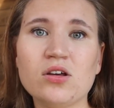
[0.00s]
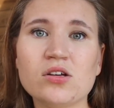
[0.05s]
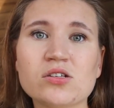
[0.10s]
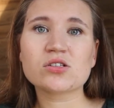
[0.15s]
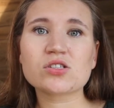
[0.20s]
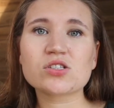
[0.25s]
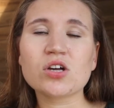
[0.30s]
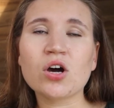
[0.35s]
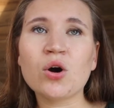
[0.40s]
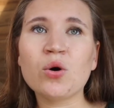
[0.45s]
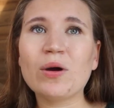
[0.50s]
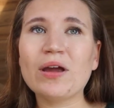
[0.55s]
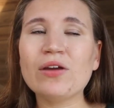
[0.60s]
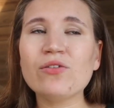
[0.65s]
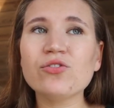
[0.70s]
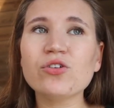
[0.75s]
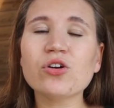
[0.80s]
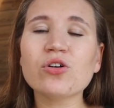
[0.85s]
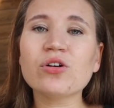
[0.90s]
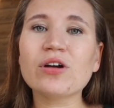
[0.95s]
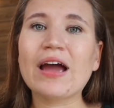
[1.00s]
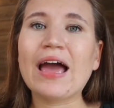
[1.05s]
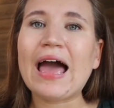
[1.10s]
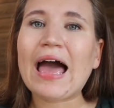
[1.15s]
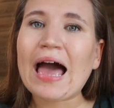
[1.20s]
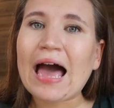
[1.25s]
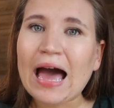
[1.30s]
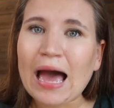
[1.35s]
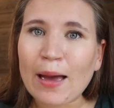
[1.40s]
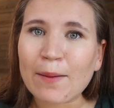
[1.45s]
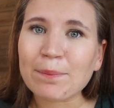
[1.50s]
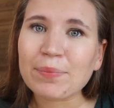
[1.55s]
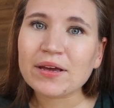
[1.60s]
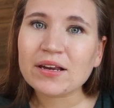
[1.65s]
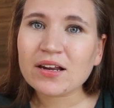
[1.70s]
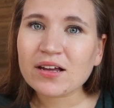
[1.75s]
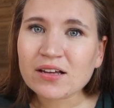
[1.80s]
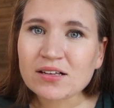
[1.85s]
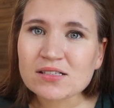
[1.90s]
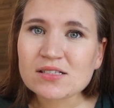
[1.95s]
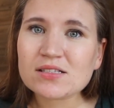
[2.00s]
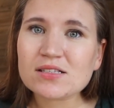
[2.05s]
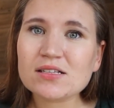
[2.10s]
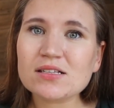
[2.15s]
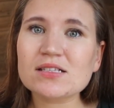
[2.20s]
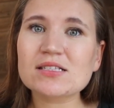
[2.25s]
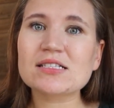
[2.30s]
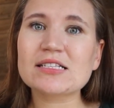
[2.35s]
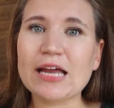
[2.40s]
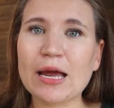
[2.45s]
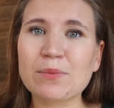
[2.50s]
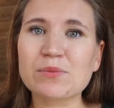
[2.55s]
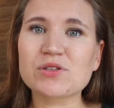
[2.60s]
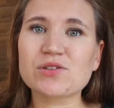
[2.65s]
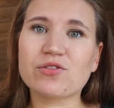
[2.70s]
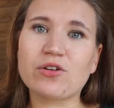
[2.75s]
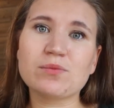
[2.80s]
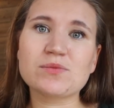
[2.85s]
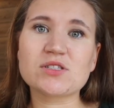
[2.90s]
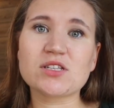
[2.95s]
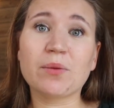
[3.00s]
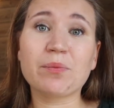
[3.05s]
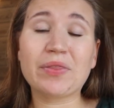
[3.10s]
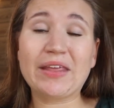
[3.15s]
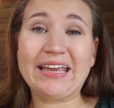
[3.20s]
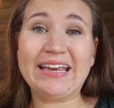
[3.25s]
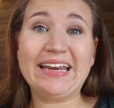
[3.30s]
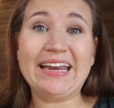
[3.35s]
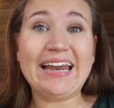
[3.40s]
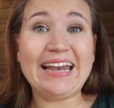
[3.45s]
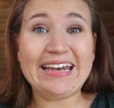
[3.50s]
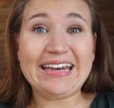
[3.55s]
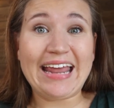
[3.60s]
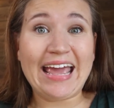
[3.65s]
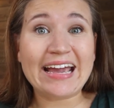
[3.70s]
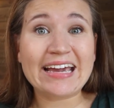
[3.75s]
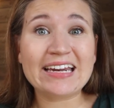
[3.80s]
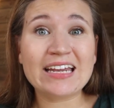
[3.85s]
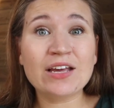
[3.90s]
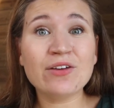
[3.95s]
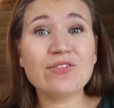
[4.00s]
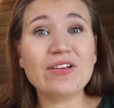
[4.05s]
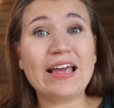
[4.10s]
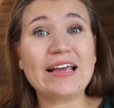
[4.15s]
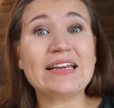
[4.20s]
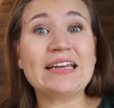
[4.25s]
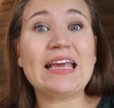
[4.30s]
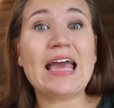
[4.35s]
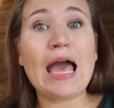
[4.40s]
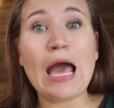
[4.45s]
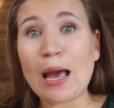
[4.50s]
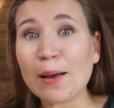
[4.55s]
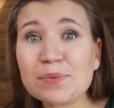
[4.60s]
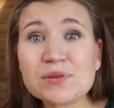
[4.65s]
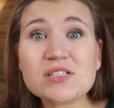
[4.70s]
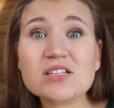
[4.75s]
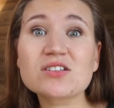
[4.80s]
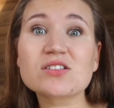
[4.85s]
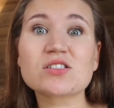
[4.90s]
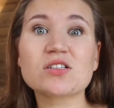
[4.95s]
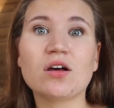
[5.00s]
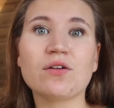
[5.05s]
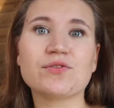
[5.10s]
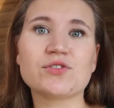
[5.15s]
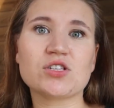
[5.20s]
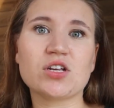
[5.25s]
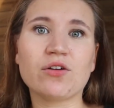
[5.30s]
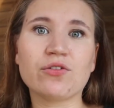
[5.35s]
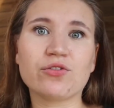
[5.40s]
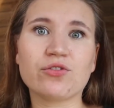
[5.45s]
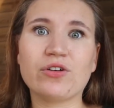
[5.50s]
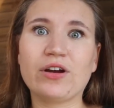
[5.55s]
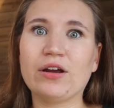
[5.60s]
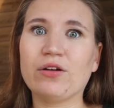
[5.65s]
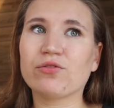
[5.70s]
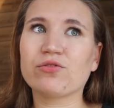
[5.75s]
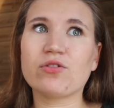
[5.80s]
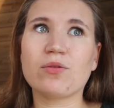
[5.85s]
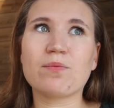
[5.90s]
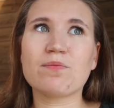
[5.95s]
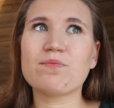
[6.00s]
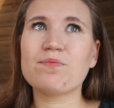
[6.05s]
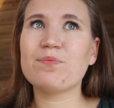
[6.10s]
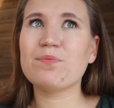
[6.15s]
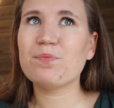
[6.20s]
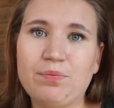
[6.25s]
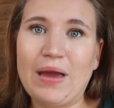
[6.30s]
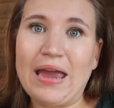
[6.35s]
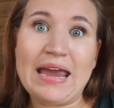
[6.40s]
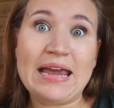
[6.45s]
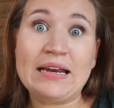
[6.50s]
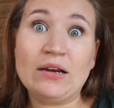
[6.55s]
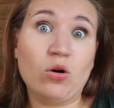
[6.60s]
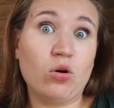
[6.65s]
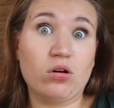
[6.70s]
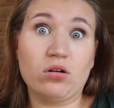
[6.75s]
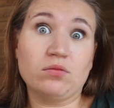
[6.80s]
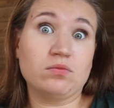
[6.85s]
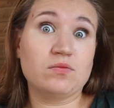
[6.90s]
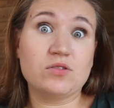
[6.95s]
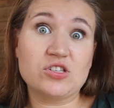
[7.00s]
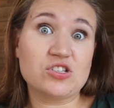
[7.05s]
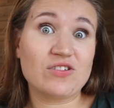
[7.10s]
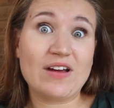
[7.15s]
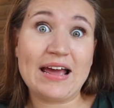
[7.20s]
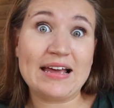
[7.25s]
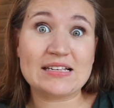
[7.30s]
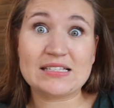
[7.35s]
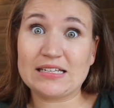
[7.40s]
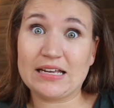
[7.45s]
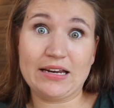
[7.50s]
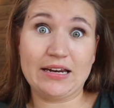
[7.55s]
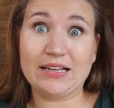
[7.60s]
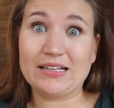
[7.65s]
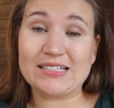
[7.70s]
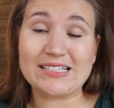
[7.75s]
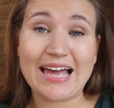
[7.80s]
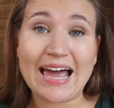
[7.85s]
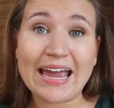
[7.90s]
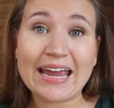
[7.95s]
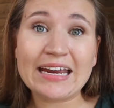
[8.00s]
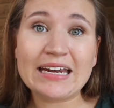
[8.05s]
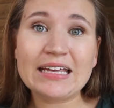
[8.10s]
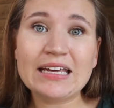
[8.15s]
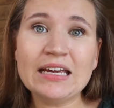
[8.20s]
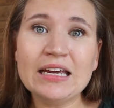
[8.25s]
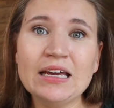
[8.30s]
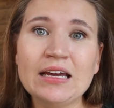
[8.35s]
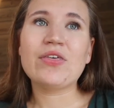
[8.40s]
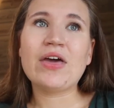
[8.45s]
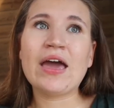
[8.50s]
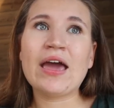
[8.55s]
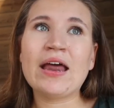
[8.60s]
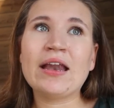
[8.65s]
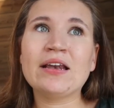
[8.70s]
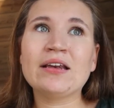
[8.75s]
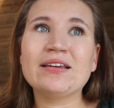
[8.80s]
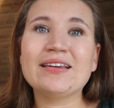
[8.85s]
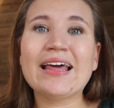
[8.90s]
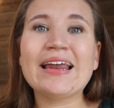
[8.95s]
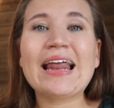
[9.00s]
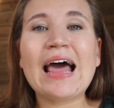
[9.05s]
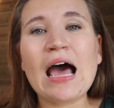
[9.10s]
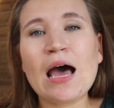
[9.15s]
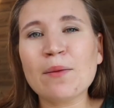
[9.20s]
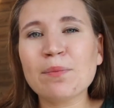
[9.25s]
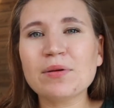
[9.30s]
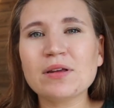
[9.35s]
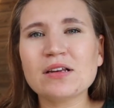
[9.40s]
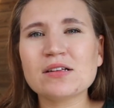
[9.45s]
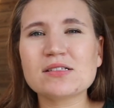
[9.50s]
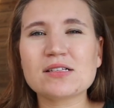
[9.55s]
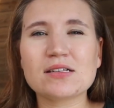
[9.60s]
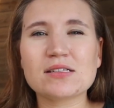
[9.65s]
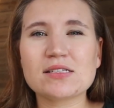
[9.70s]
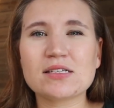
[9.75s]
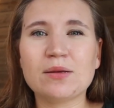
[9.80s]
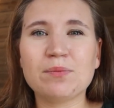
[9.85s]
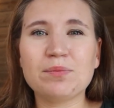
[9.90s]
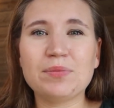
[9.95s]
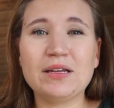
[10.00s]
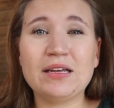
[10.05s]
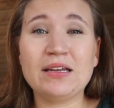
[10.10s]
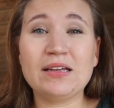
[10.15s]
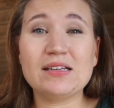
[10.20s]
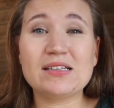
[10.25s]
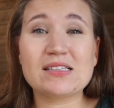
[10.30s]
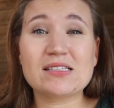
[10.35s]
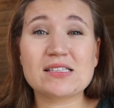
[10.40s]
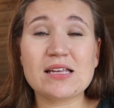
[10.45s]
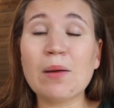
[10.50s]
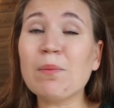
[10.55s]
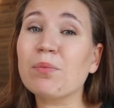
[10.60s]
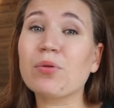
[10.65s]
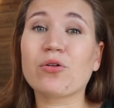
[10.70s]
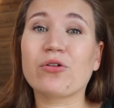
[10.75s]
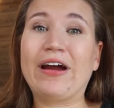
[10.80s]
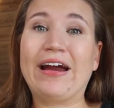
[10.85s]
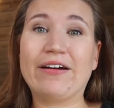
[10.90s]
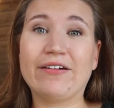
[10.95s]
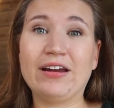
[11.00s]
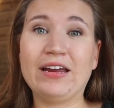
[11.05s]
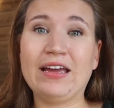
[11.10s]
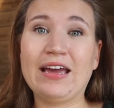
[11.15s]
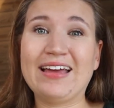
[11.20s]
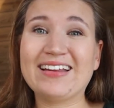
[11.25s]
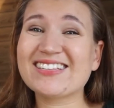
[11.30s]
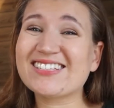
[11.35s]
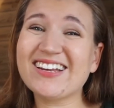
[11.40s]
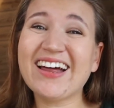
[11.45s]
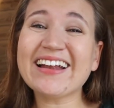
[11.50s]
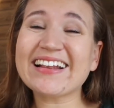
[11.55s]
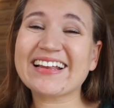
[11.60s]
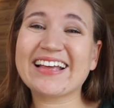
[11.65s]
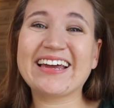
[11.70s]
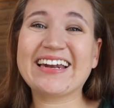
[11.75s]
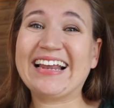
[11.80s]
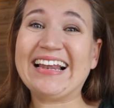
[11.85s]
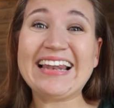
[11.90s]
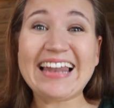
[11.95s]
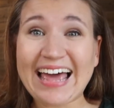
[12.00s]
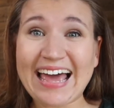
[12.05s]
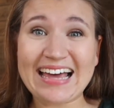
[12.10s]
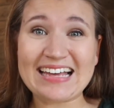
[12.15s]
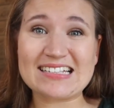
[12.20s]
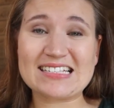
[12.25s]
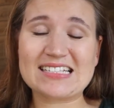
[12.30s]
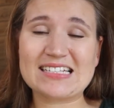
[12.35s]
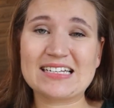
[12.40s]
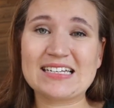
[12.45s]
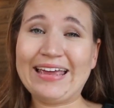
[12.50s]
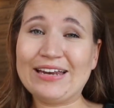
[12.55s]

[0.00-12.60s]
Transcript: So if your happiness stems from something negative, like the absence of suffering from pain or stress and anxiety, then that happiness is simply temporary. It's not gonna last.